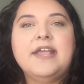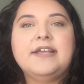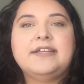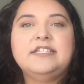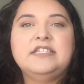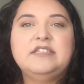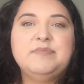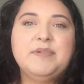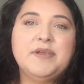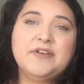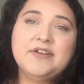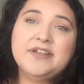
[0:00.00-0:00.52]

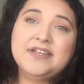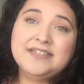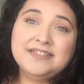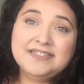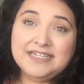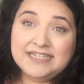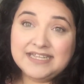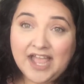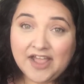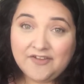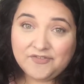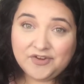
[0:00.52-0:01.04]

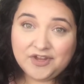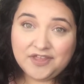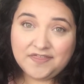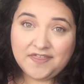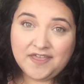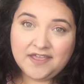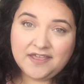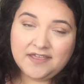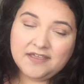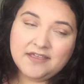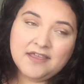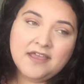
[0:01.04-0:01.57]
experiencing
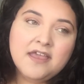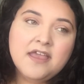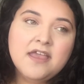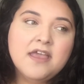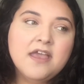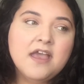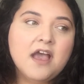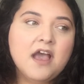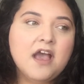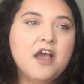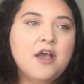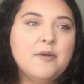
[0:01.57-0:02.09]
everything
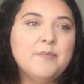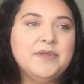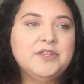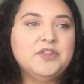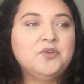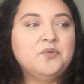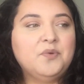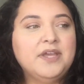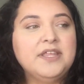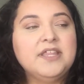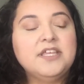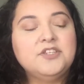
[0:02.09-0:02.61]
in
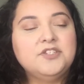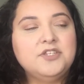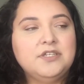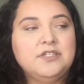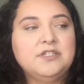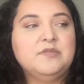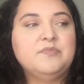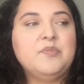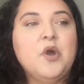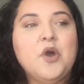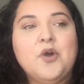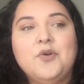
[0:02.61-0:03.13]
the way that she's
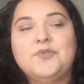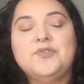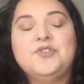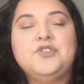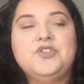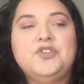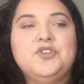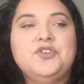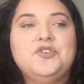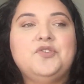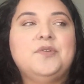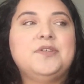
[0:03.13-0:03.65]
supposed
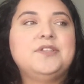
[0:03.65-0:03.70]
to,